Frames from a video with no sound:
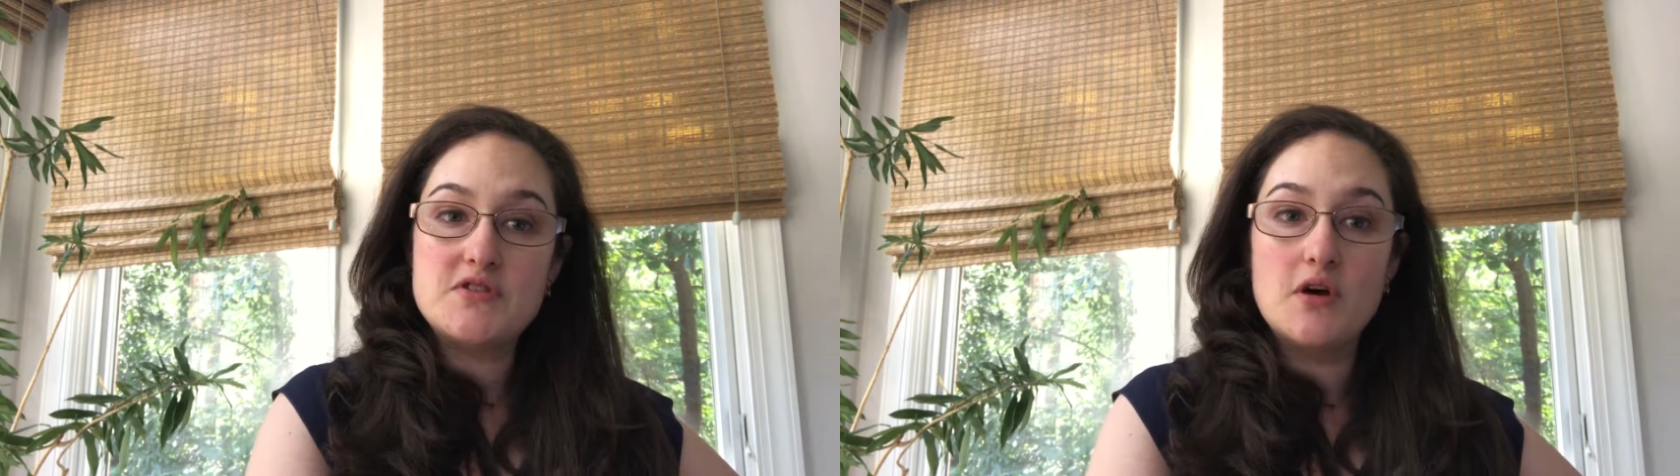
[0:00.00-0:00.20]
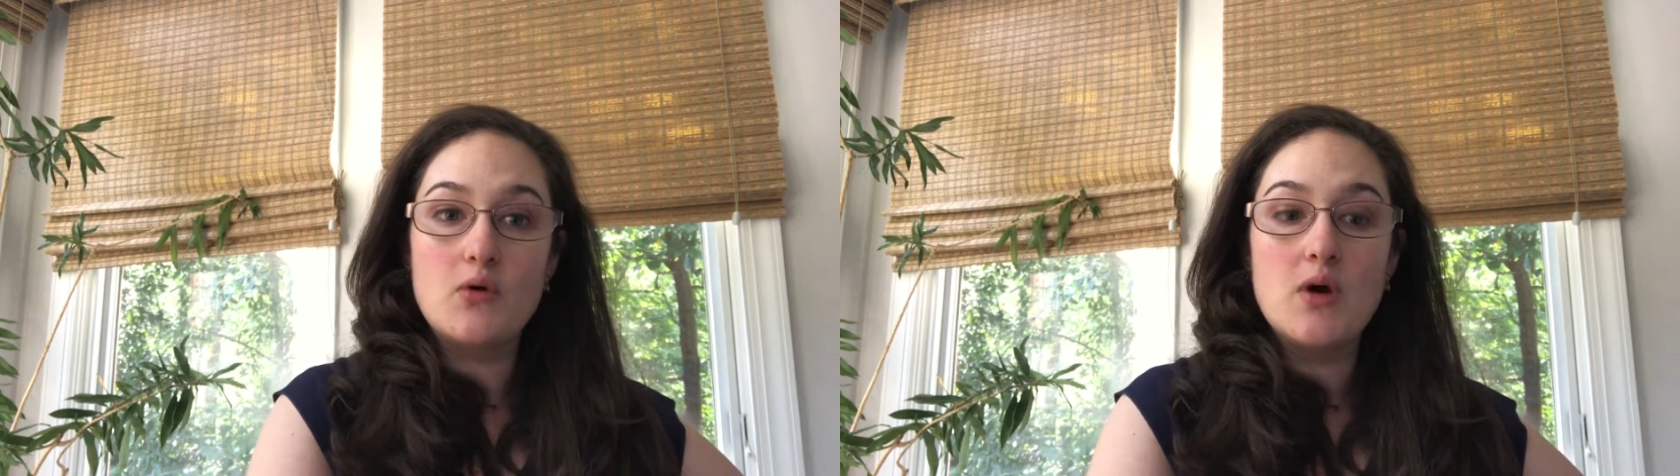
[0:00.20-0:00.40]

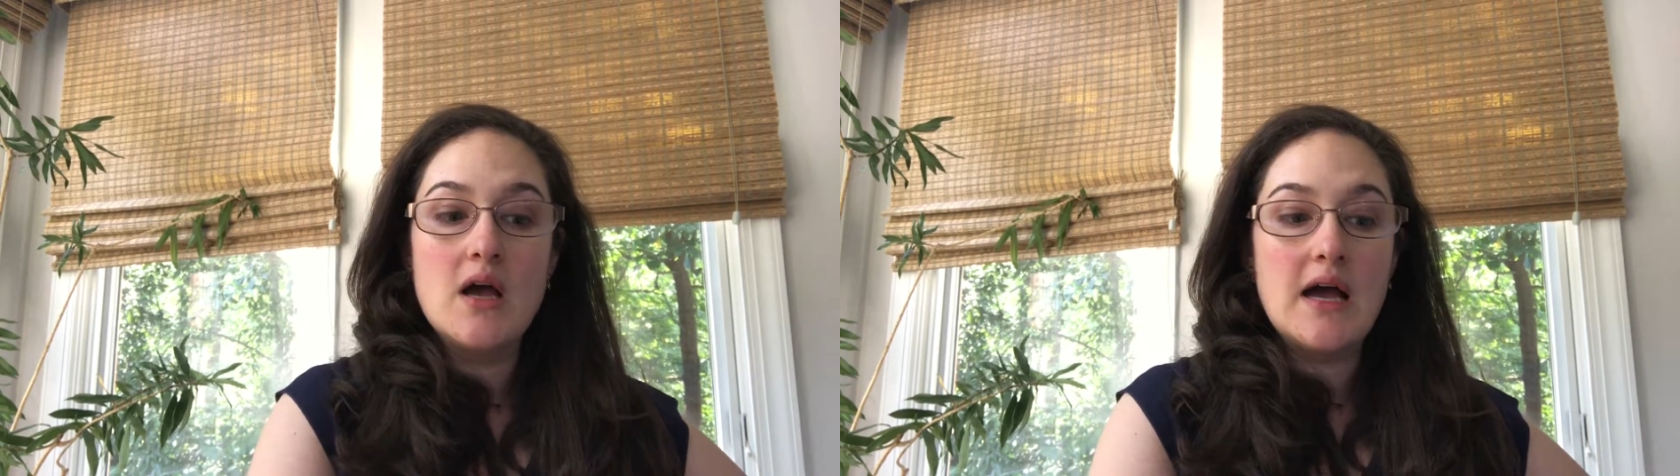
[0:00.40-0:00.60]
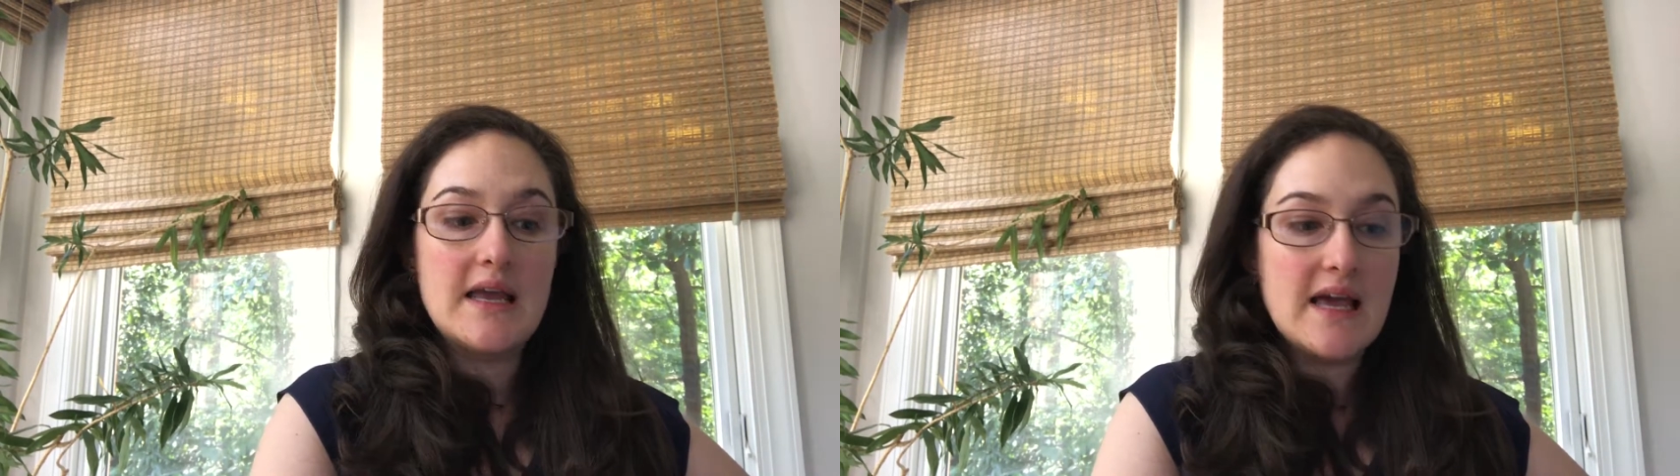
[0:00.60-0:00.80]
So
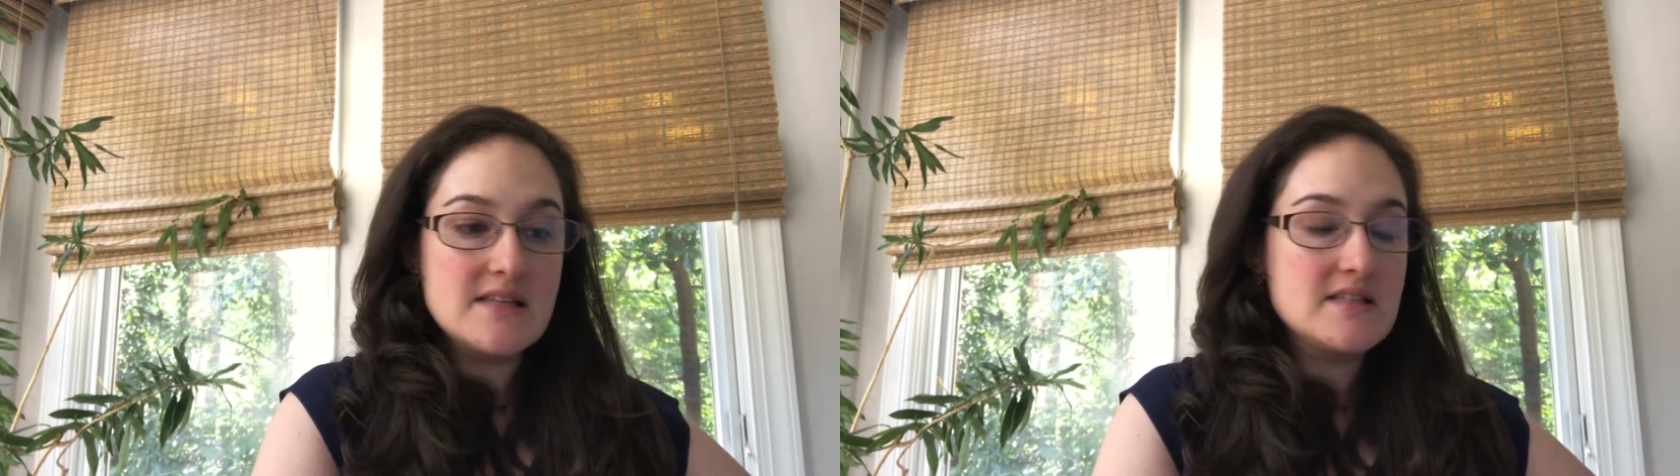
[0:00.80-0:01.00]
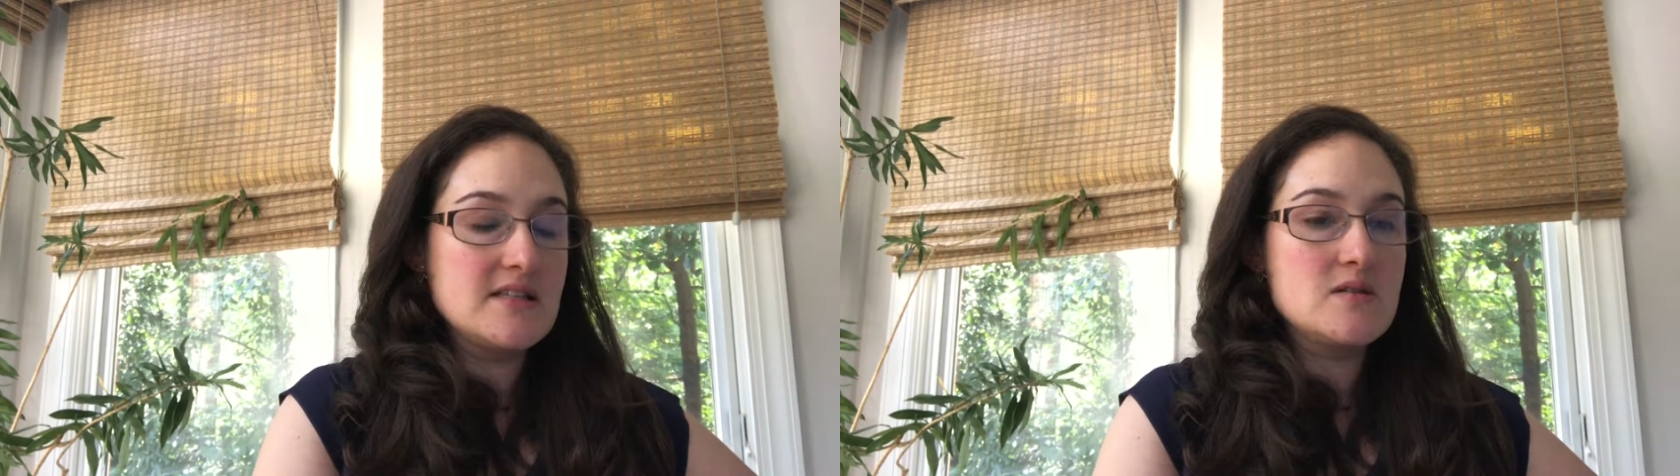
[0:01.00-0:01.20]

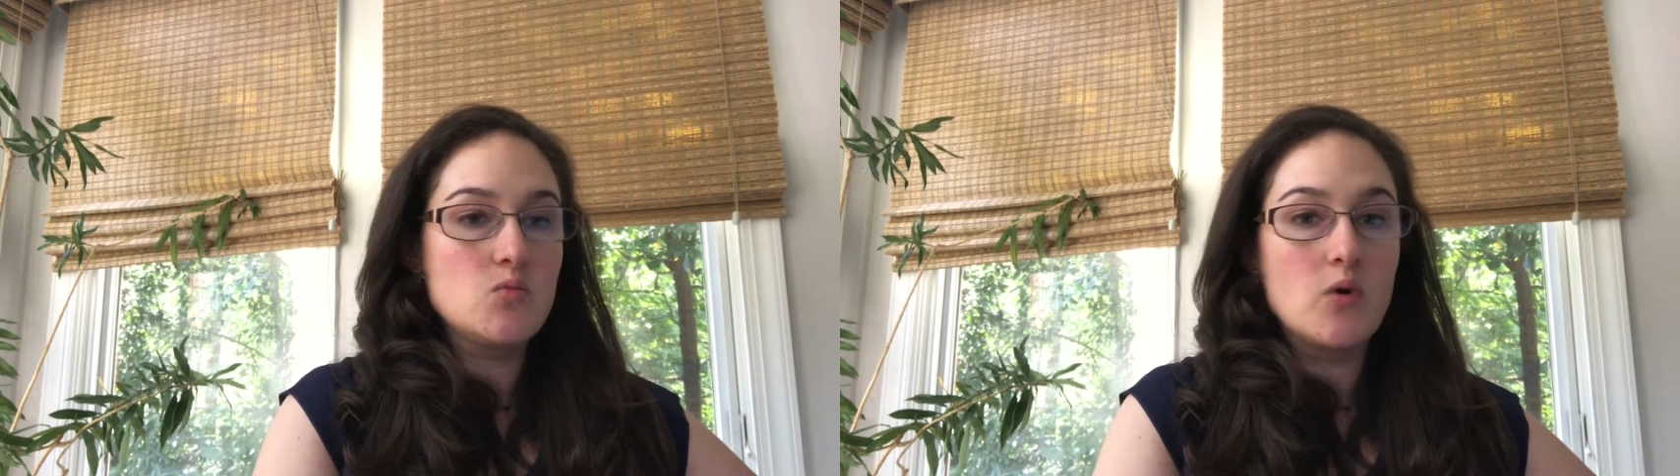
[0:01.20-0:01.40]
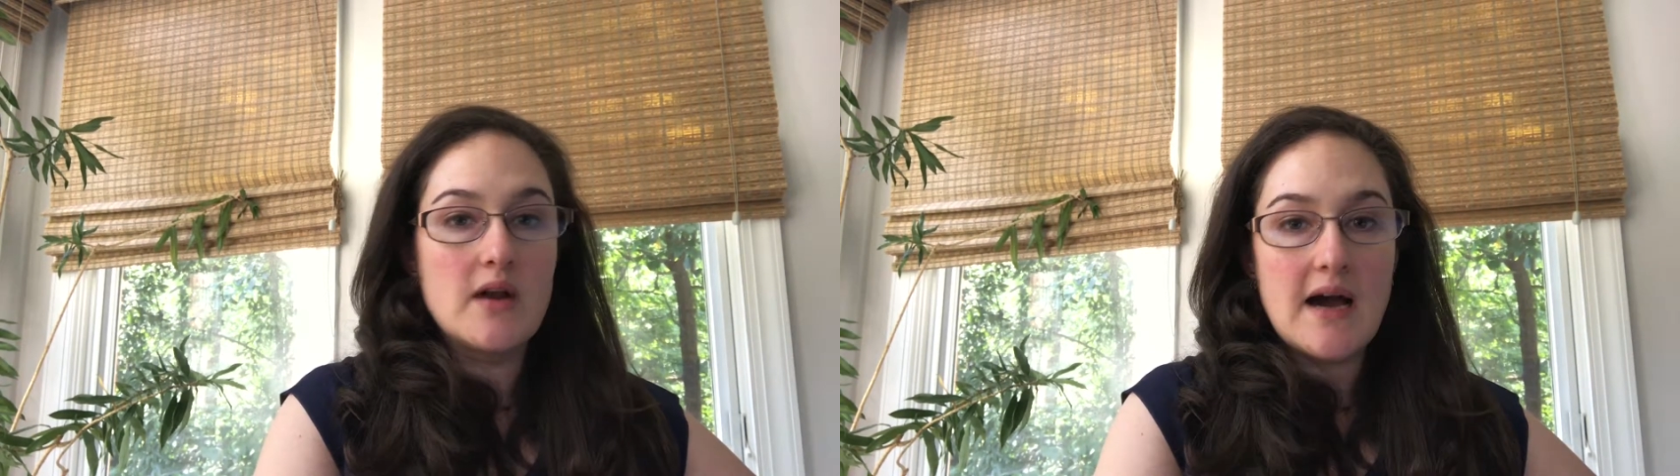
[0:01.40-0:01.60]
again,
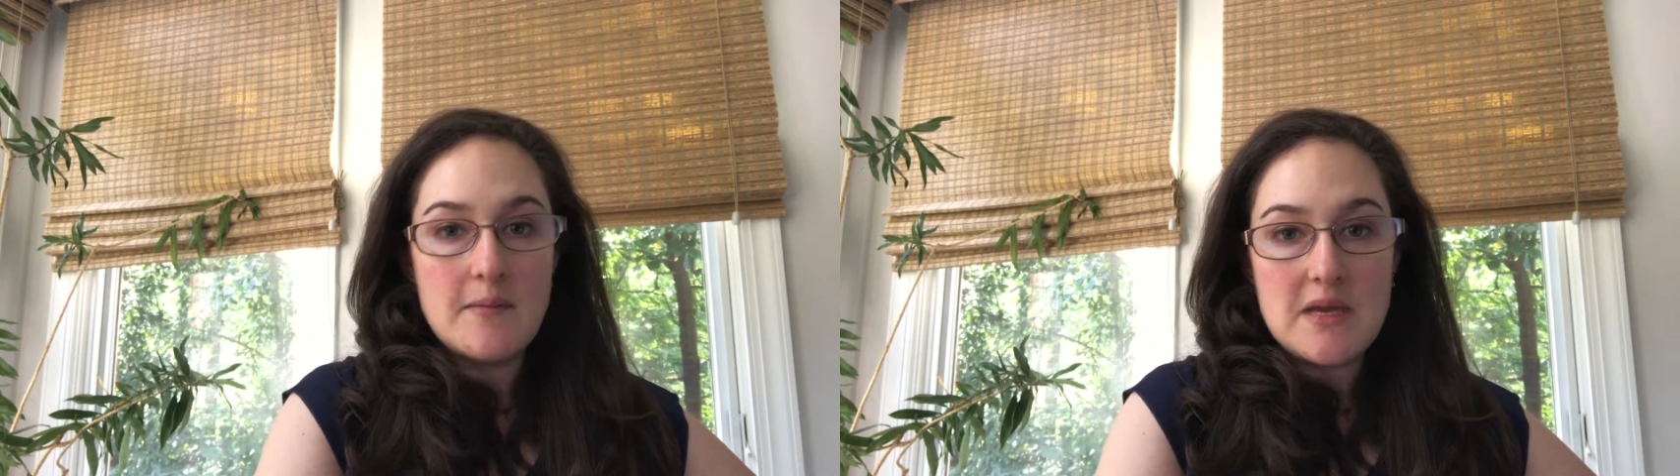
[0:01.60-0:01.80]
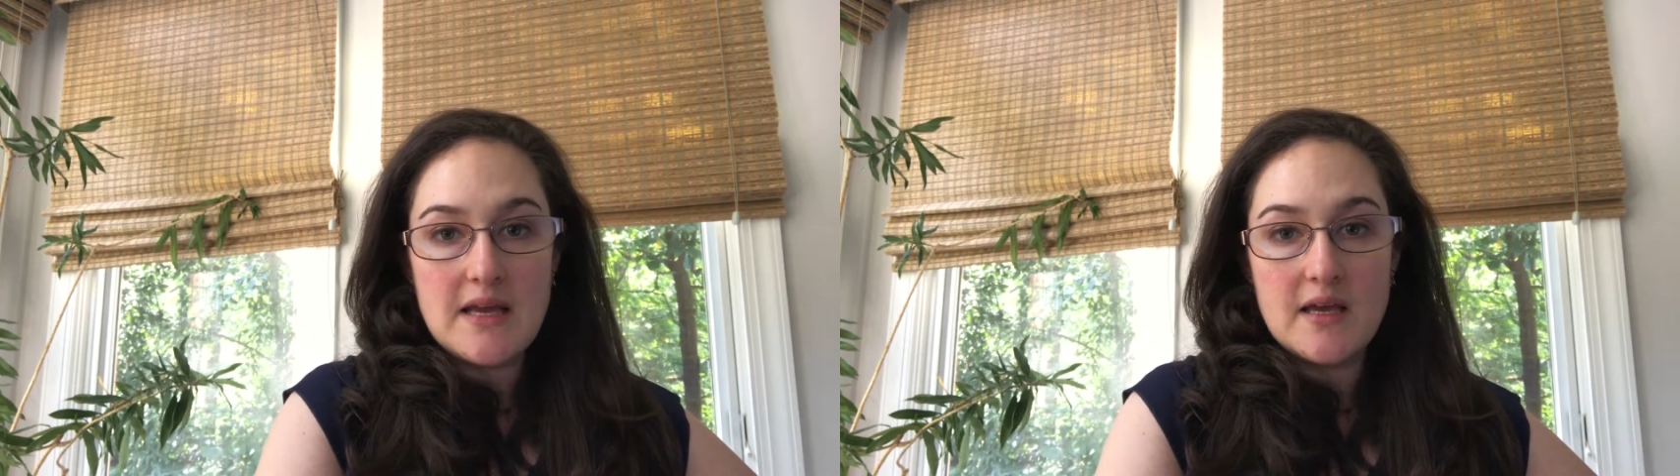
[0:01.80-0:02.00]
since we're
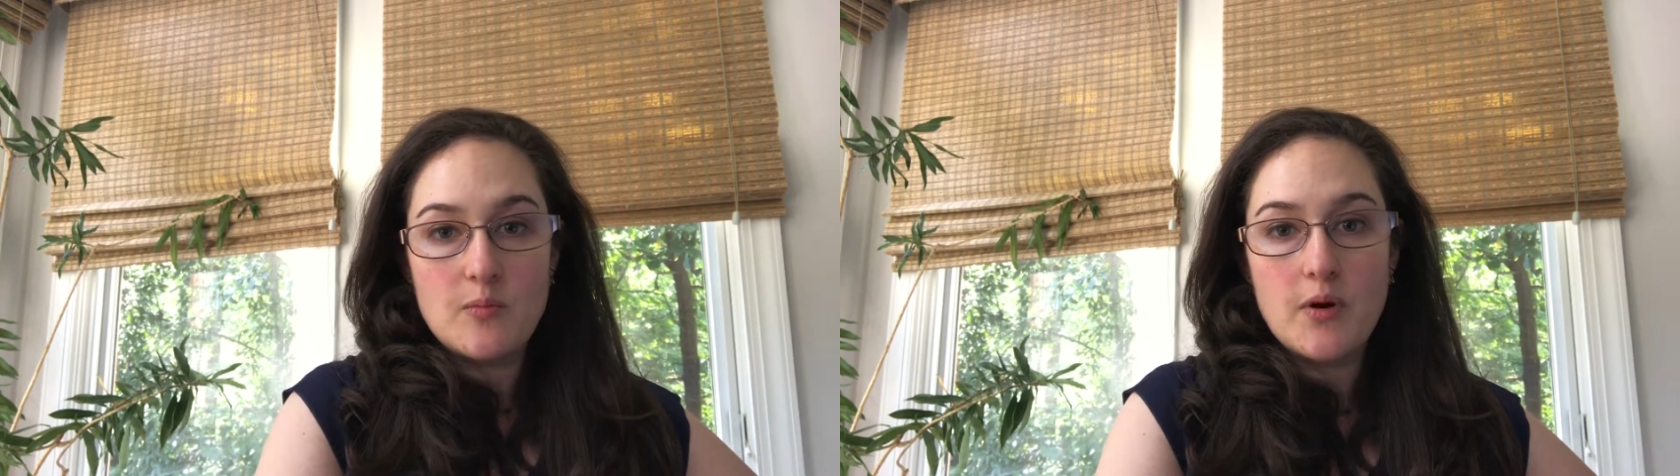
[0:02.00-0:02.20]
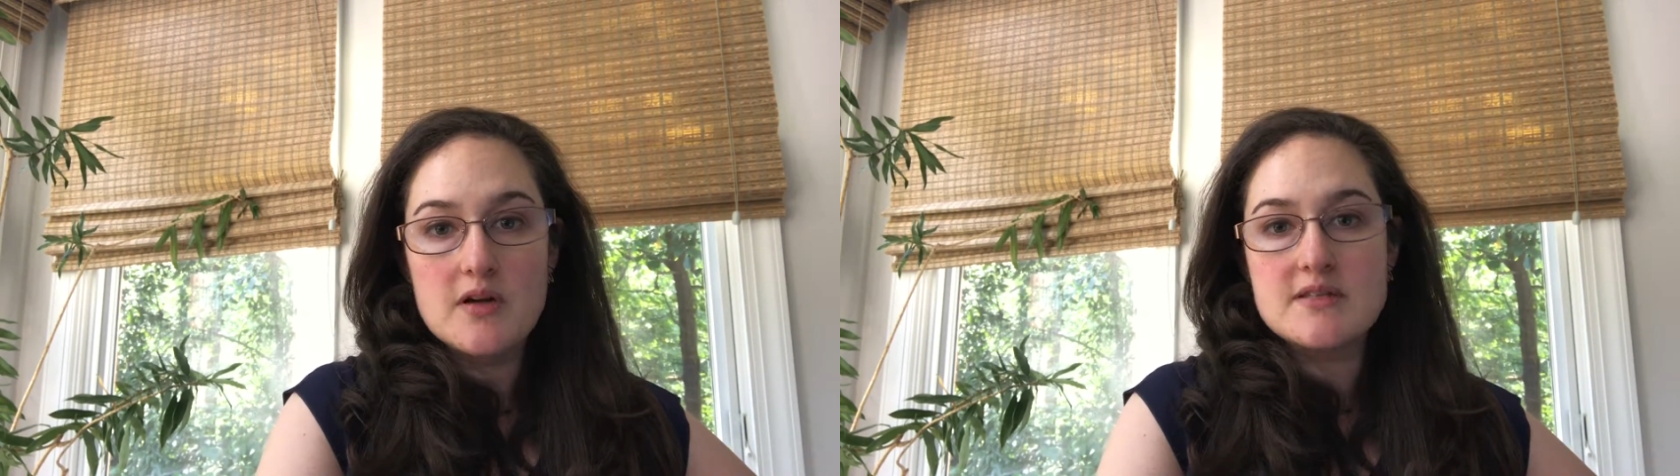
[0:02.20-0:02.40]
not meeting
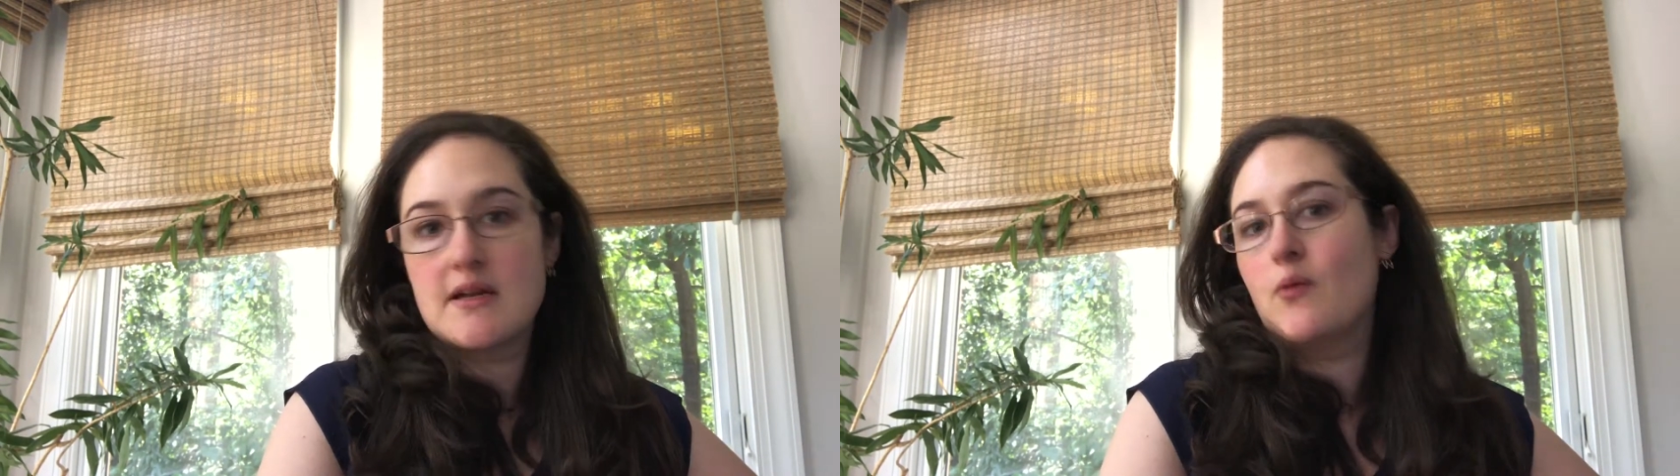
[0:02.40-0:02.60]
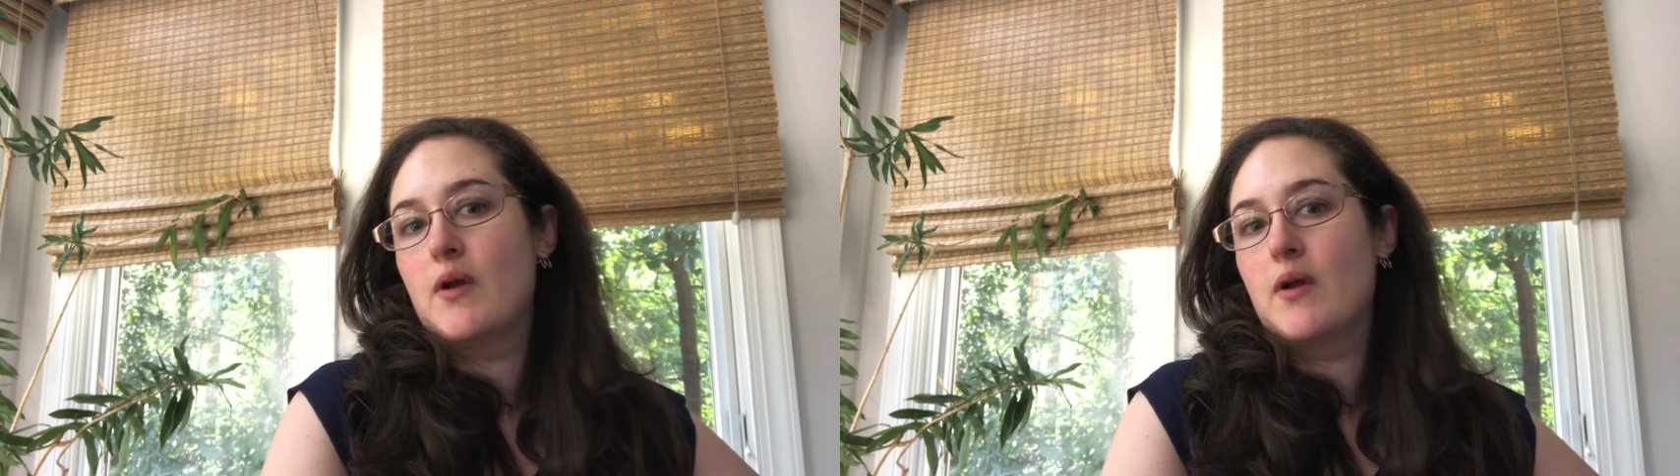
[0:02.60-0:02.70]
in person,